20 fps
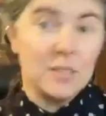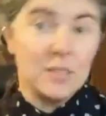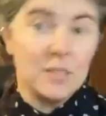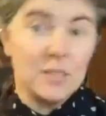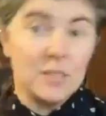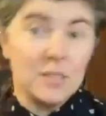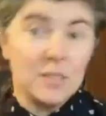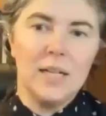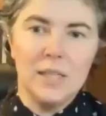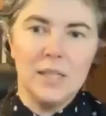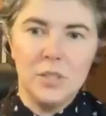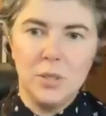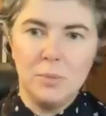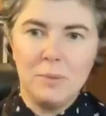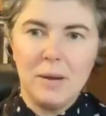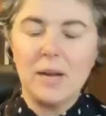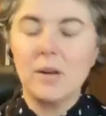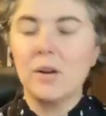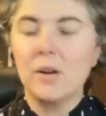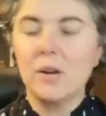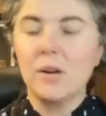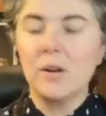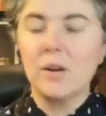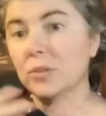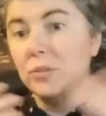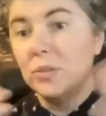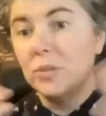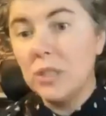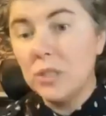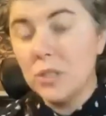psychology background,
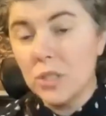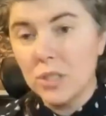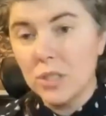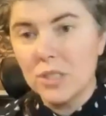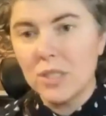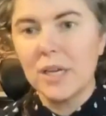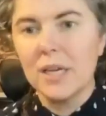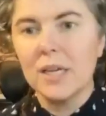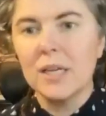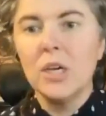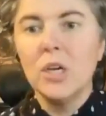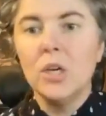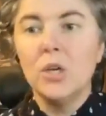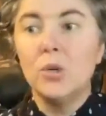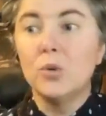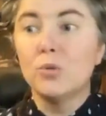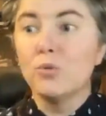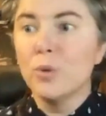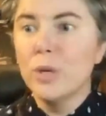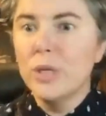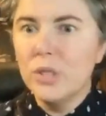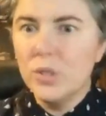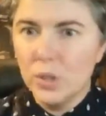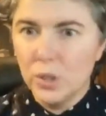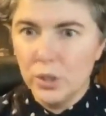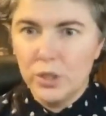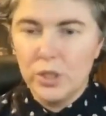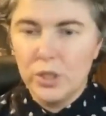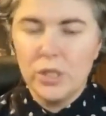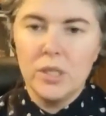who teaches it, who
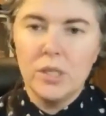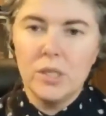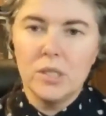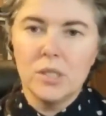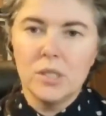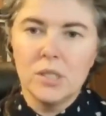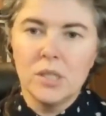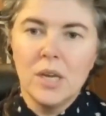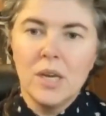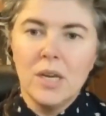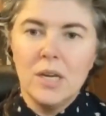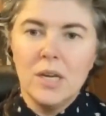researches